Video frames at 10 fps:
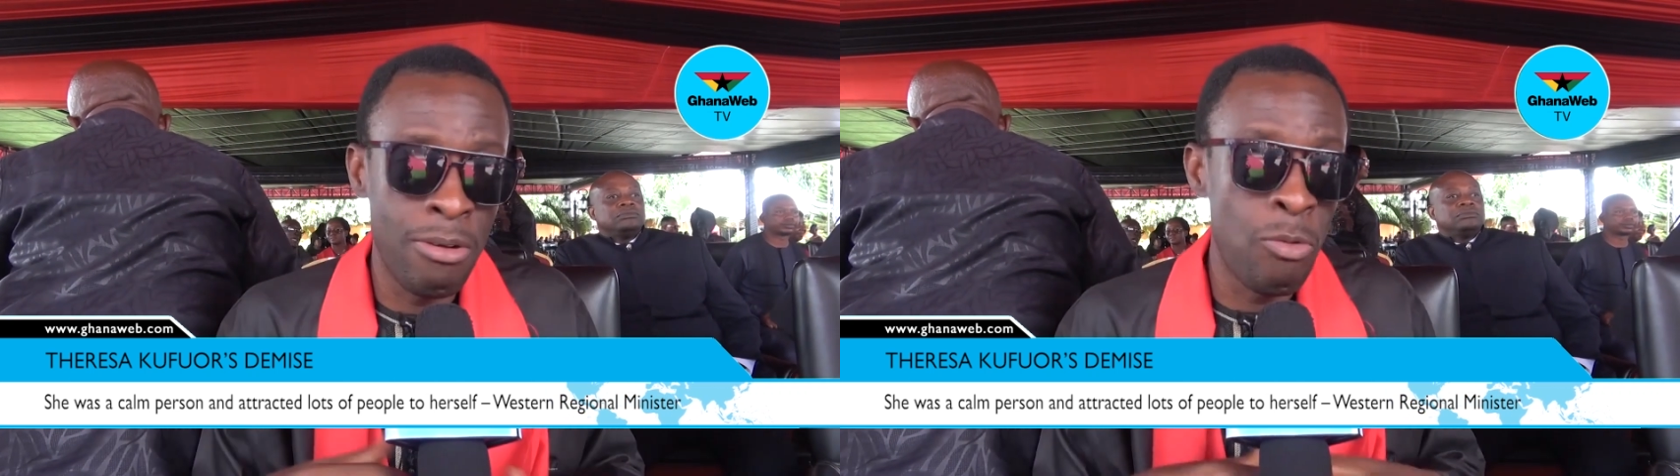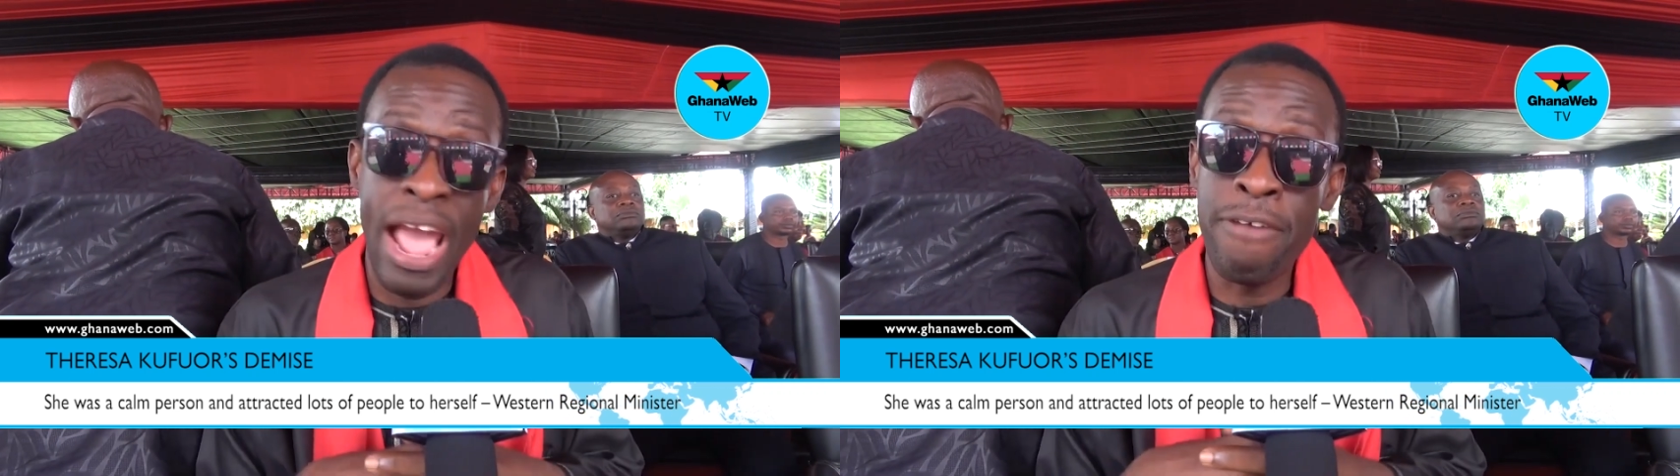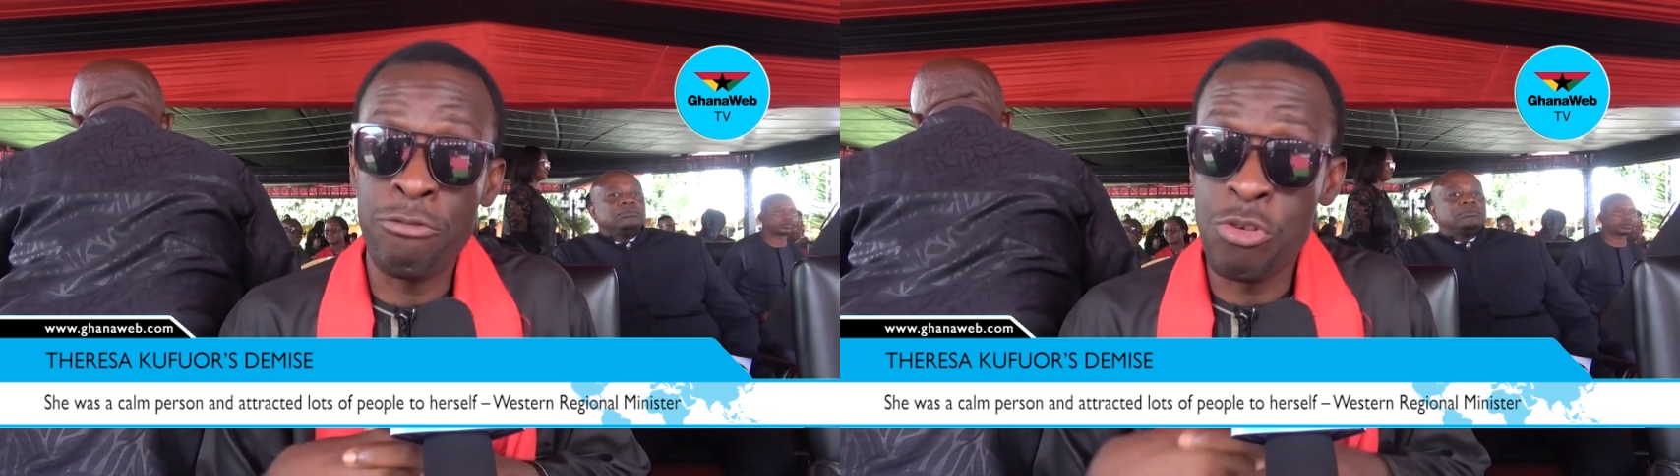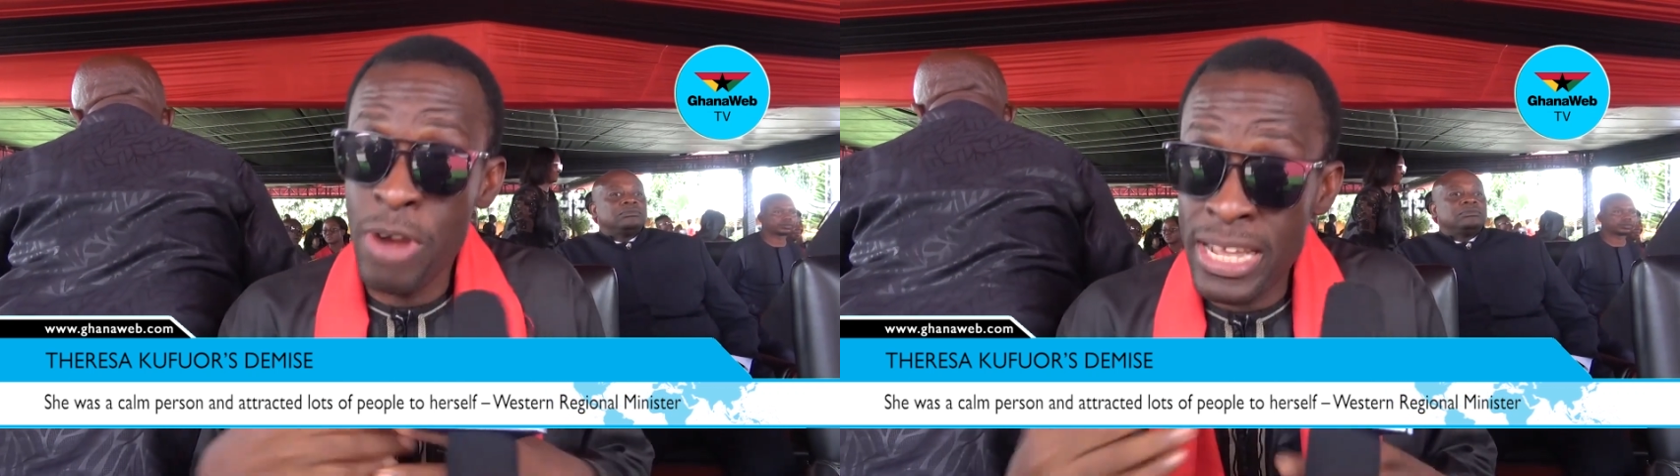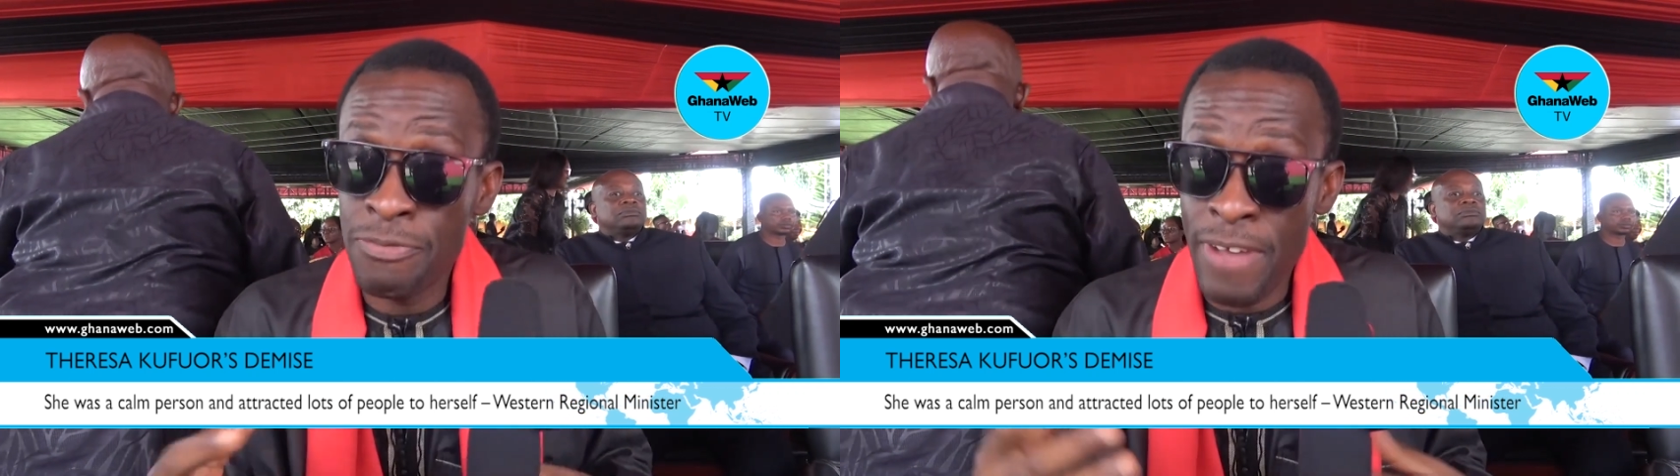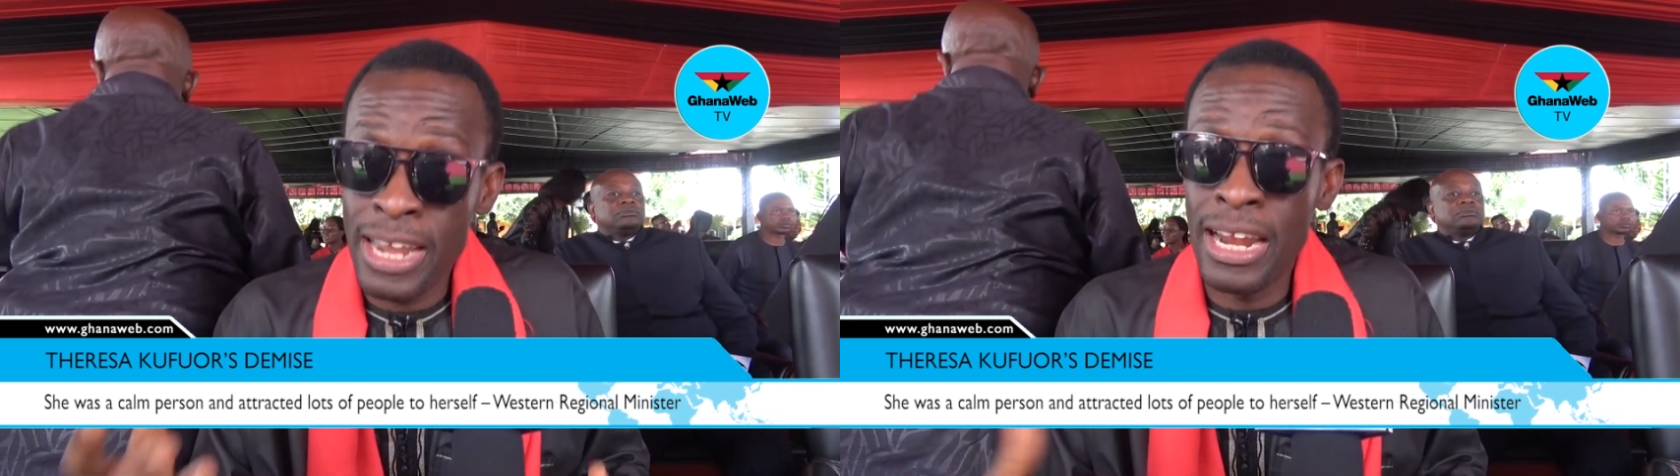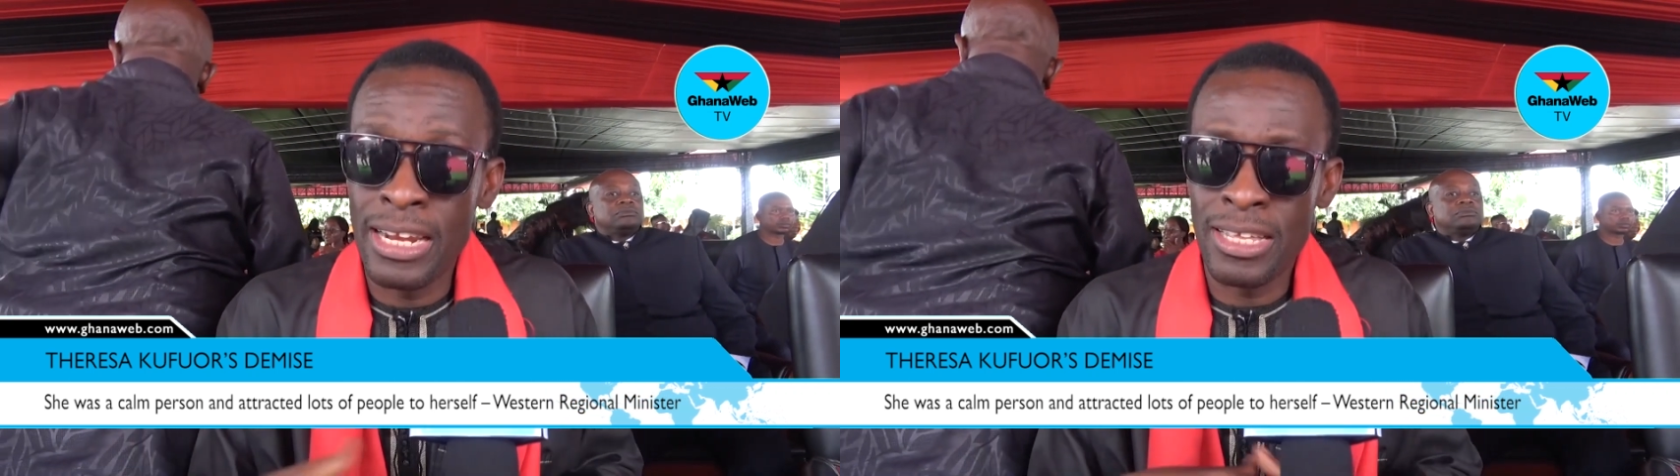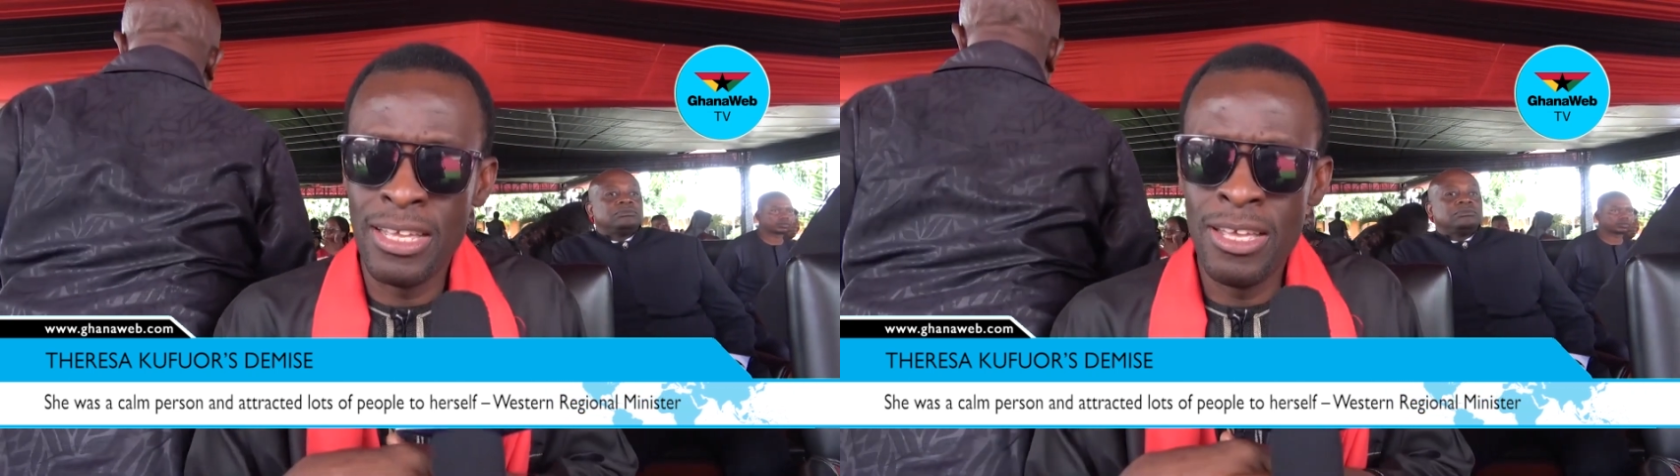wife to rest finally.